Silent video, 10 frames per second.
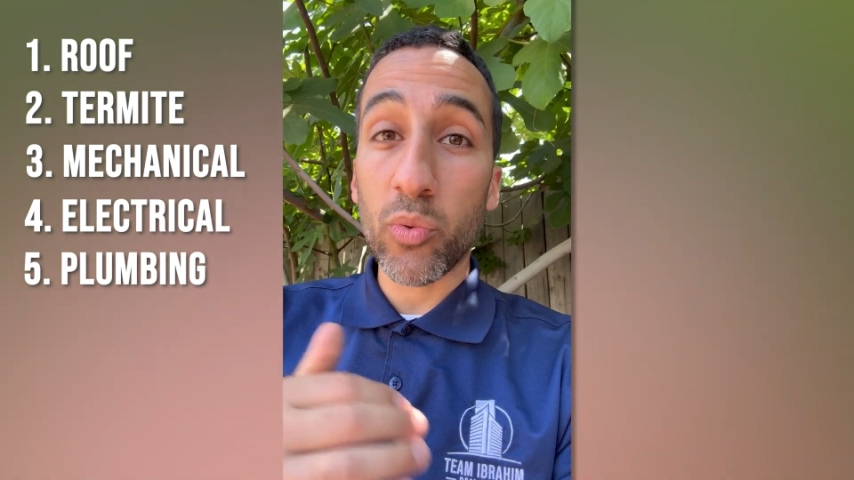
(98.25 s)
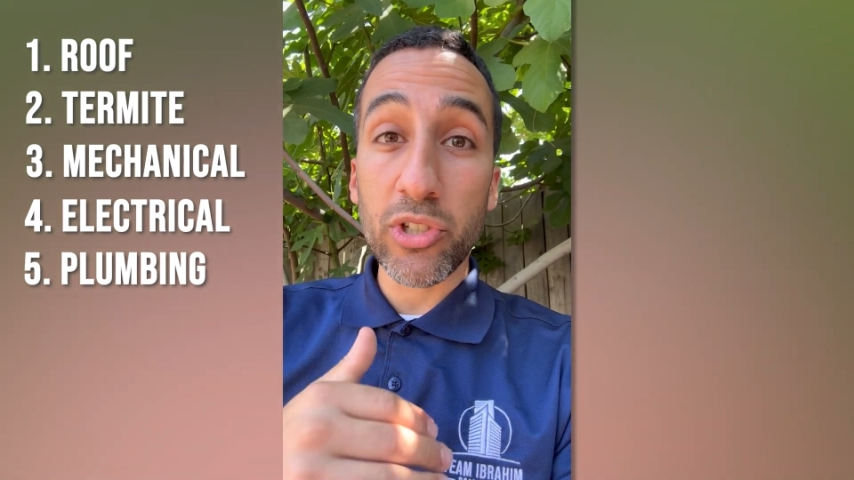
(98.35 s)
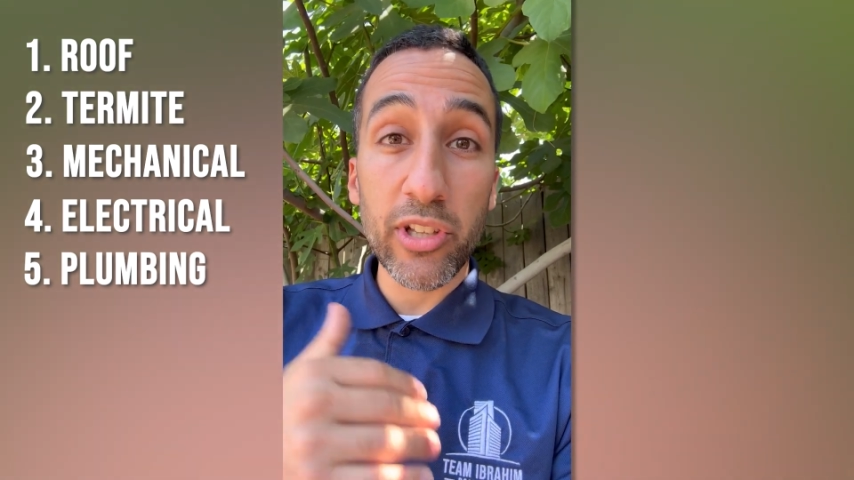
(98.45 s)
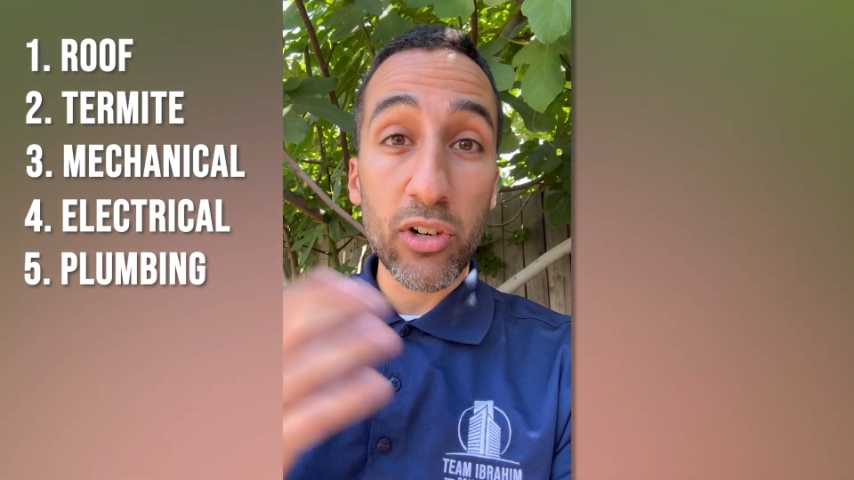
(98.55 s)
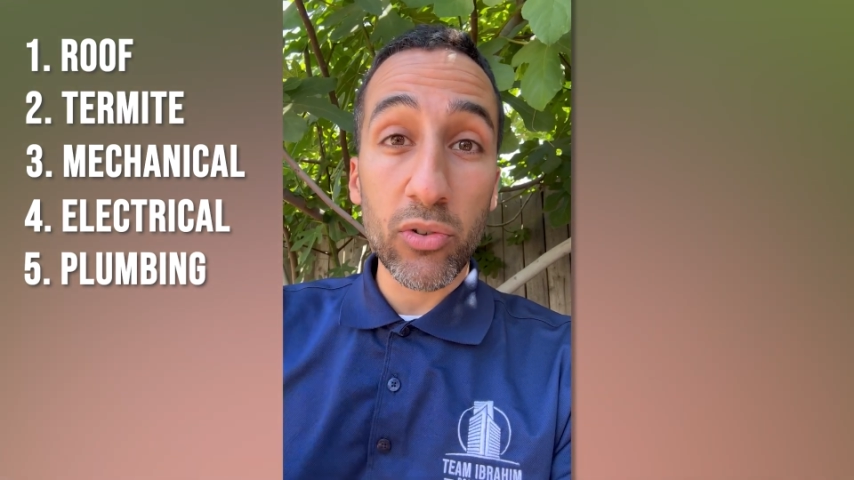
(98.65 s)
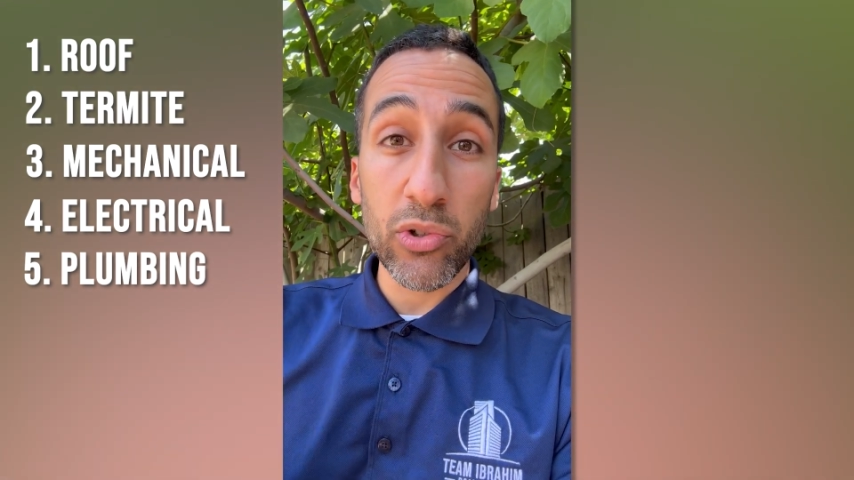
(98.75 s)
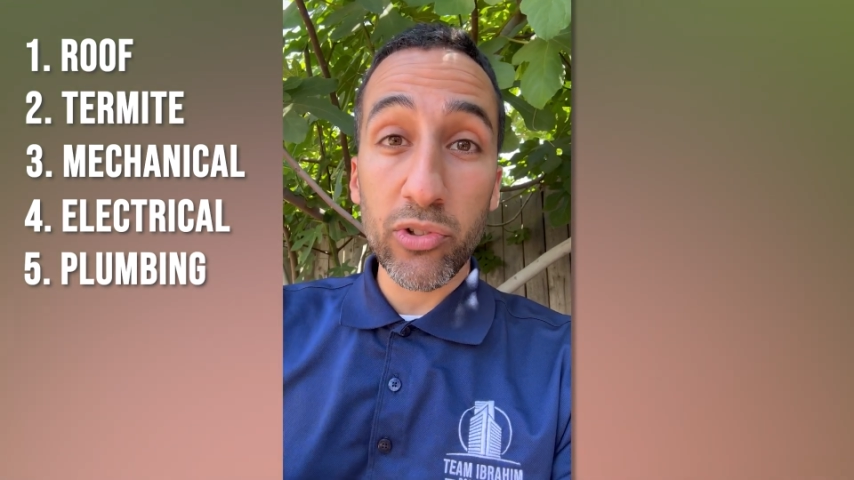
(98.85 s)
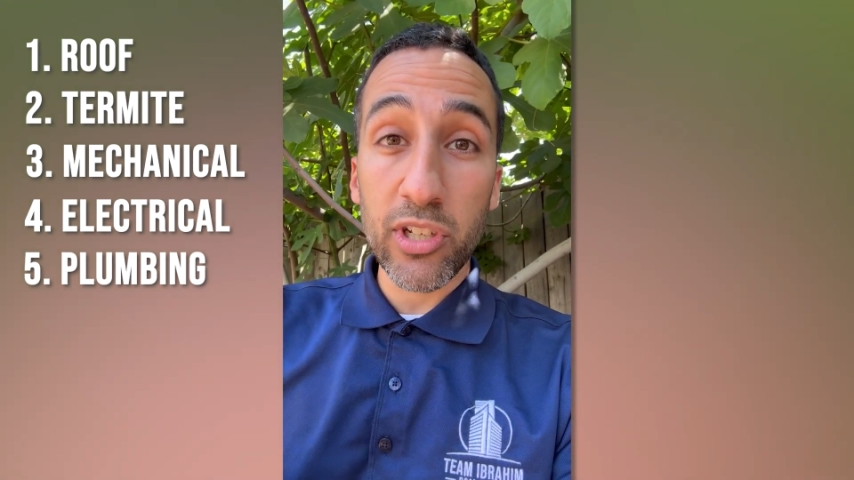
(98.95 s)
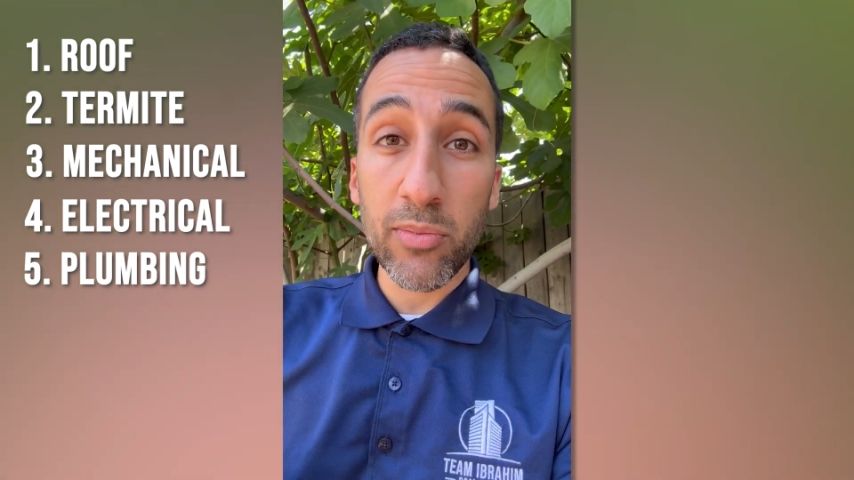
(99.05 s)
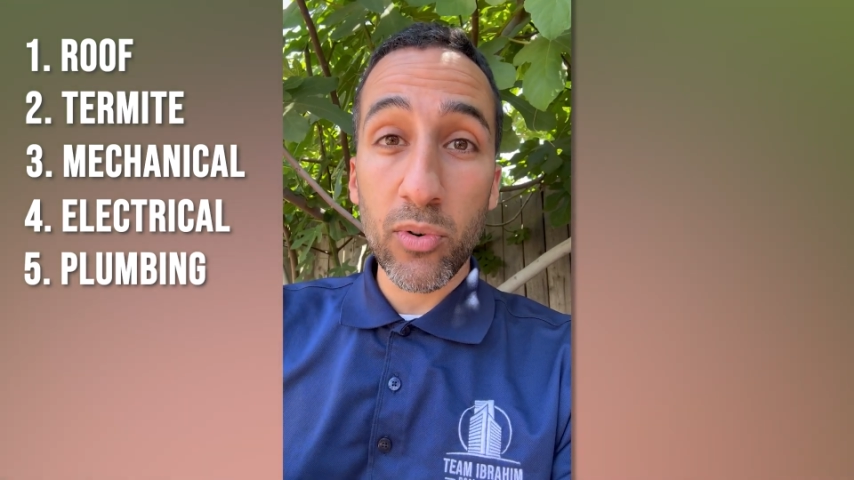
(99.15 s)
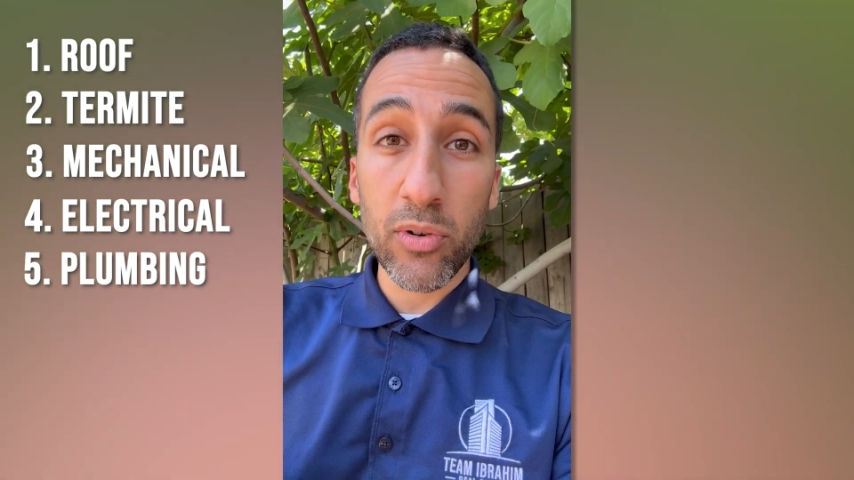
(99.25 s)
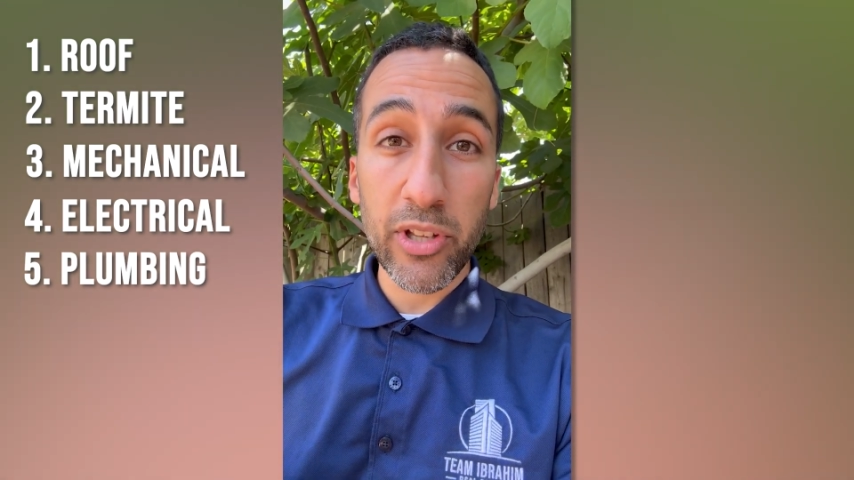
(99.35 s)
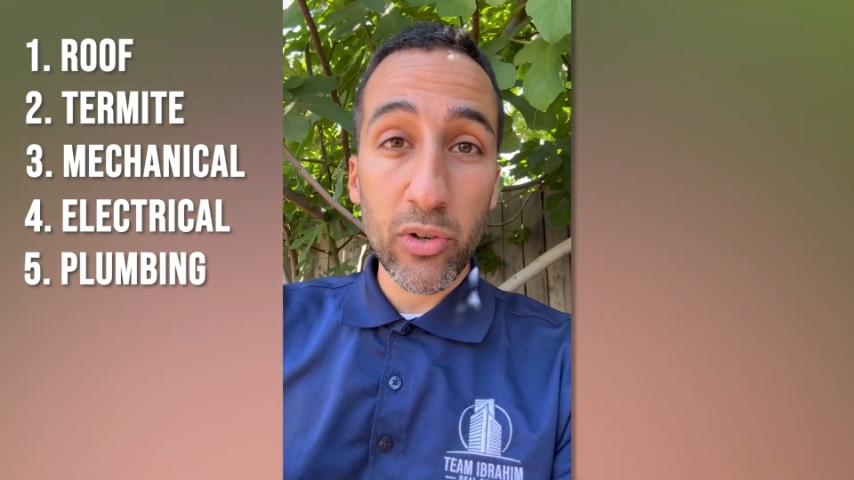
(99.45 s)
which they don't use anymore.